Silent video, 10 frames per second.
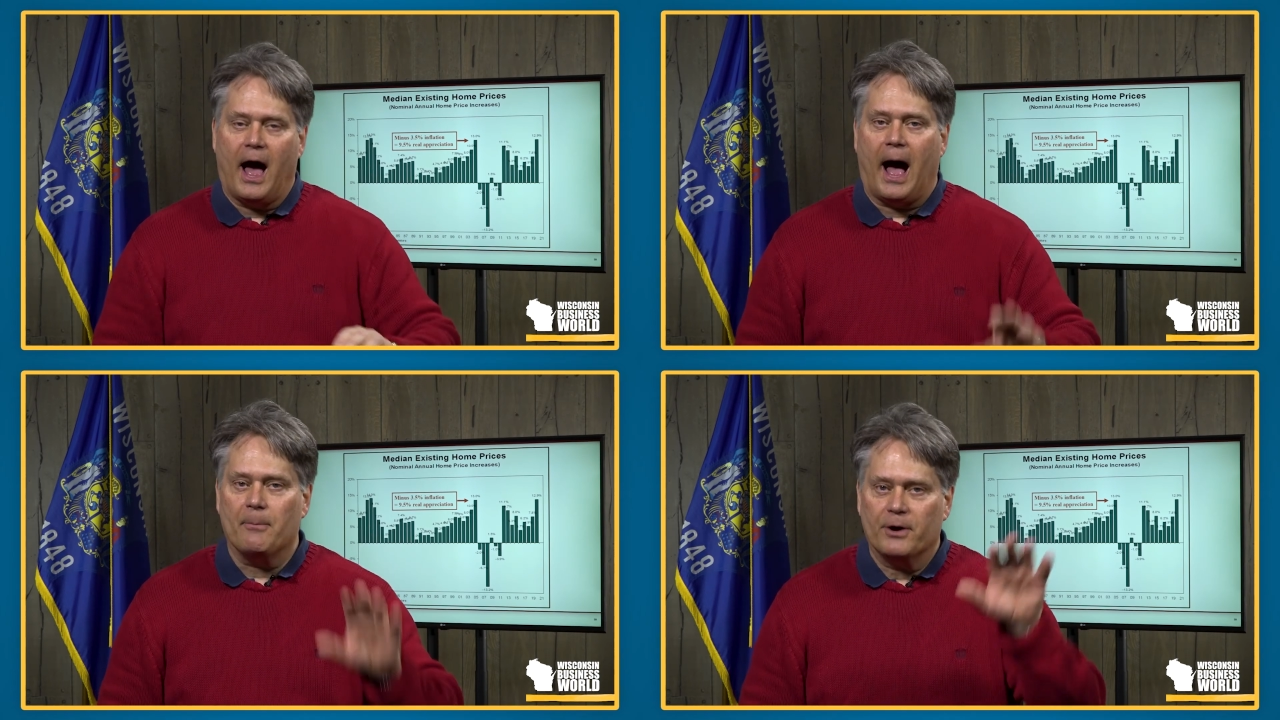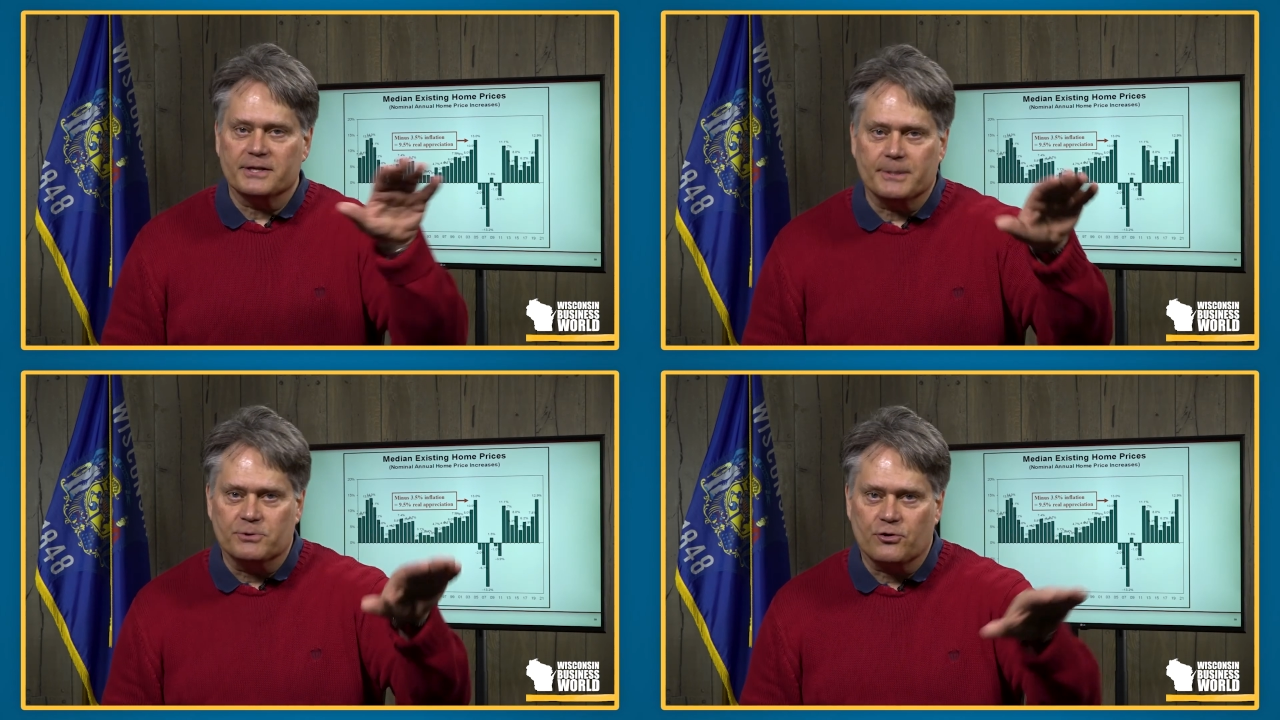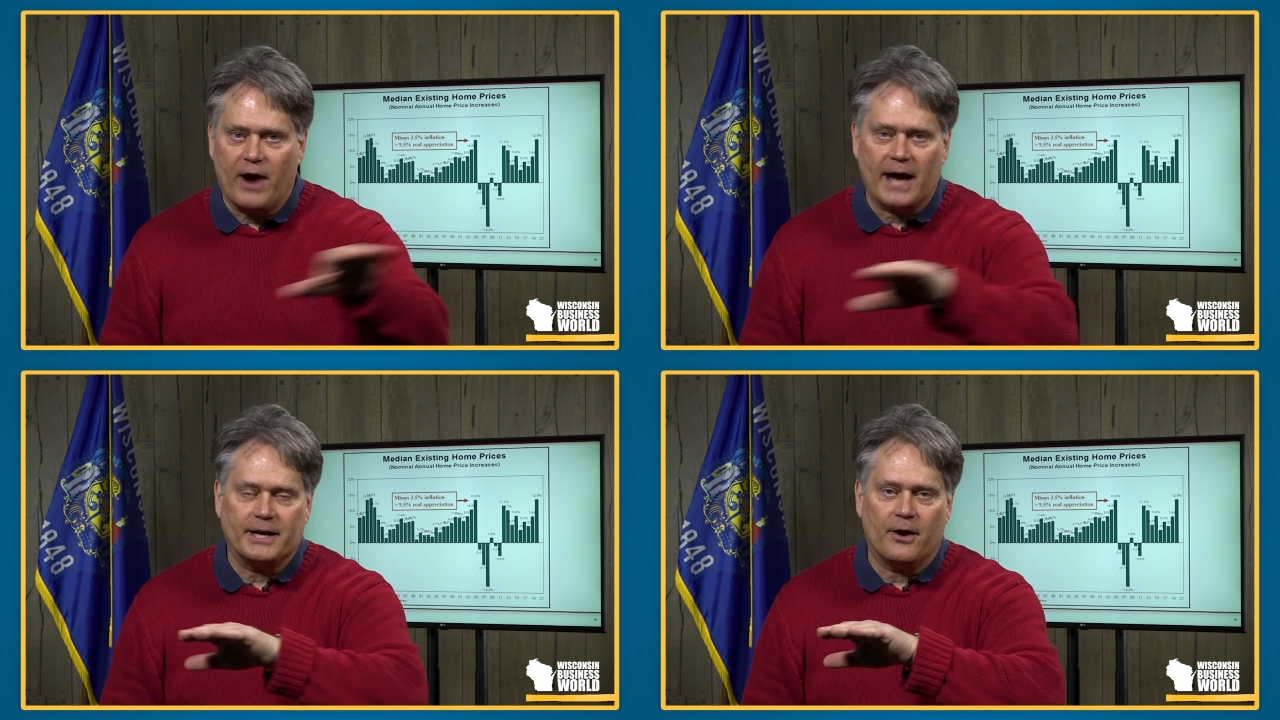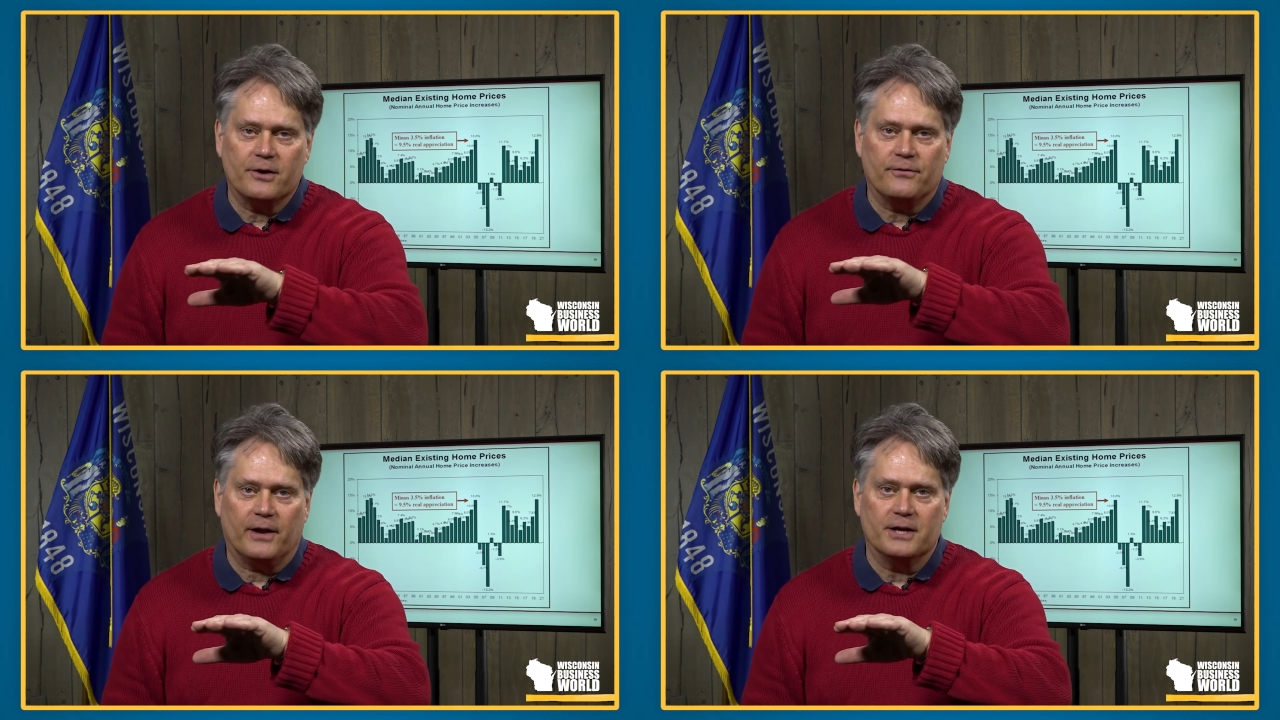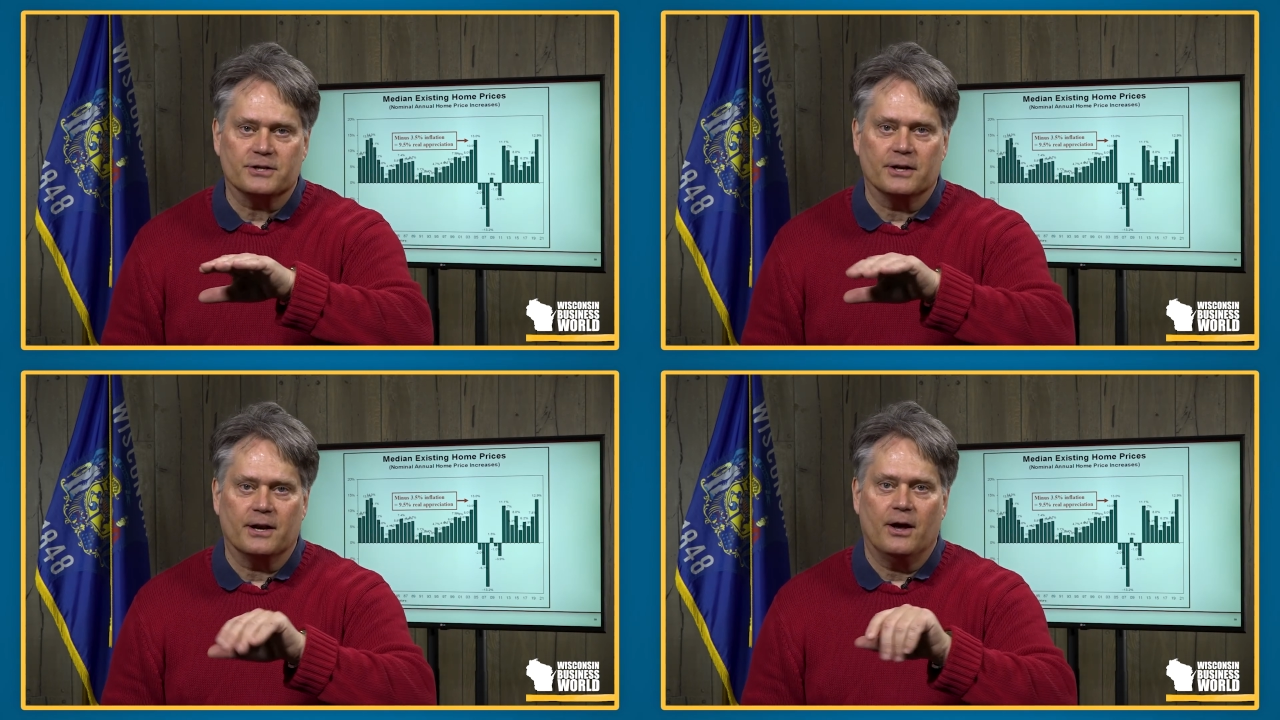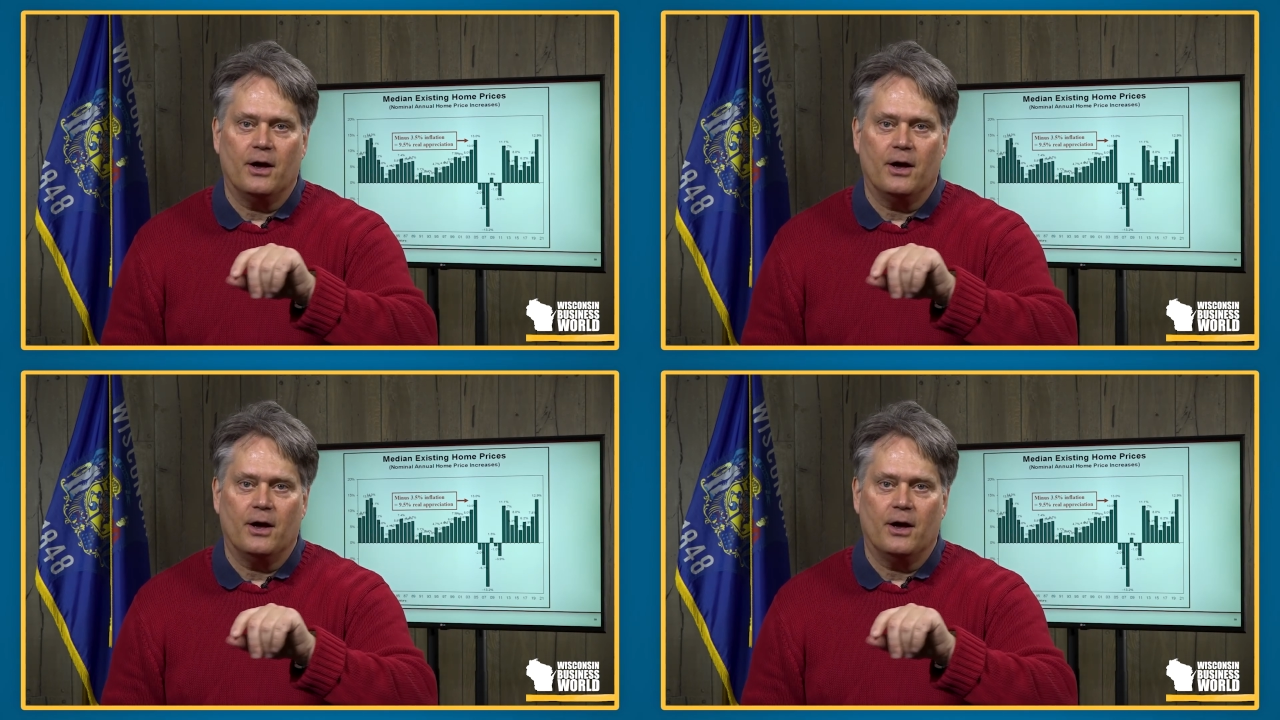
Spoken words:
I'm going to subtract out inflation.